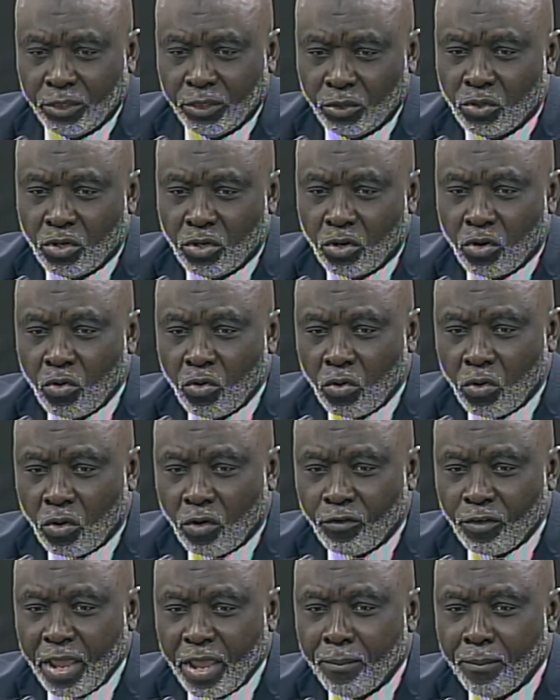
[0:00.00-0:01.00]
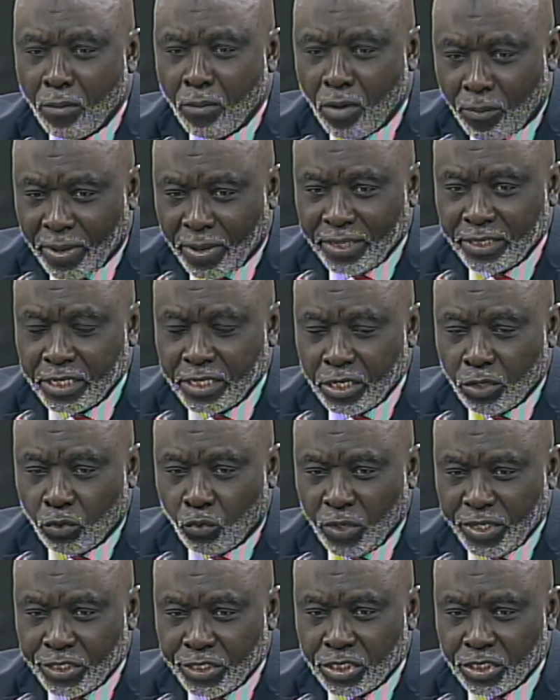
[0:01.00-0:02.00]
do not know of a moment
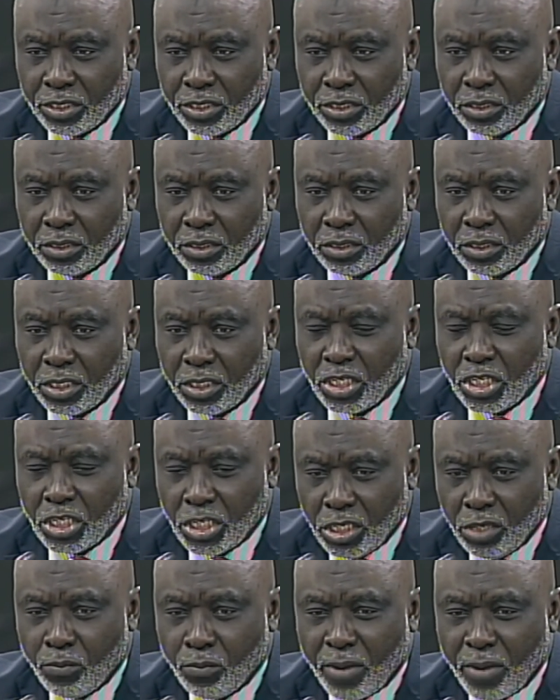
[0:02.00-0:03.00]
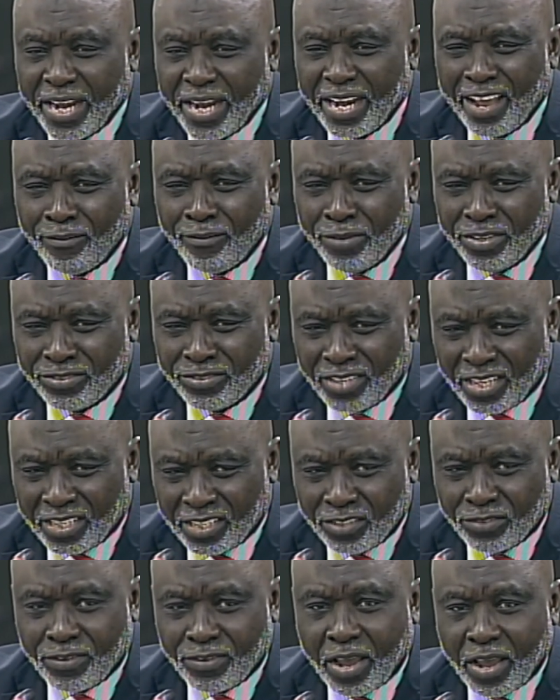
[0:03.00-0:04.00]
in which he might have been
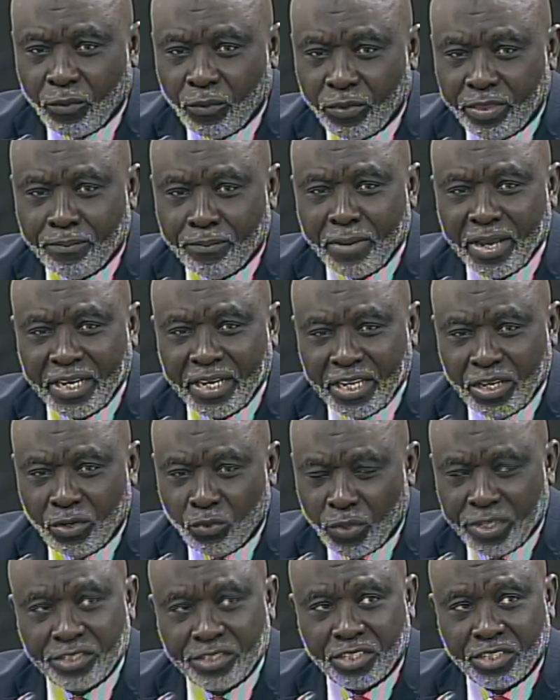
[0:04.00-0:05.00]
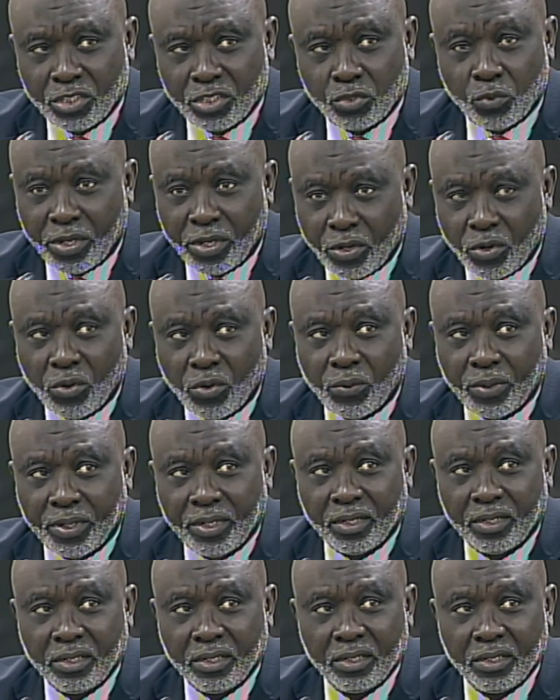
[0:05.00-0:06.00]
satisfied with the manner in which things were
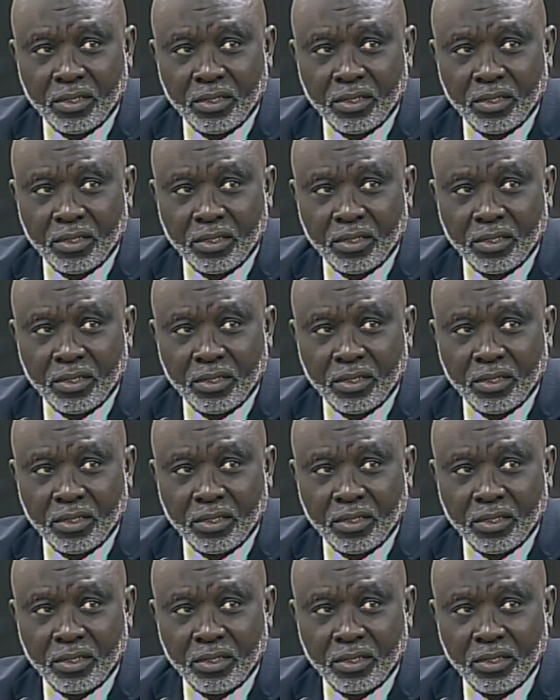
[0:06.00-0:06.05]
going.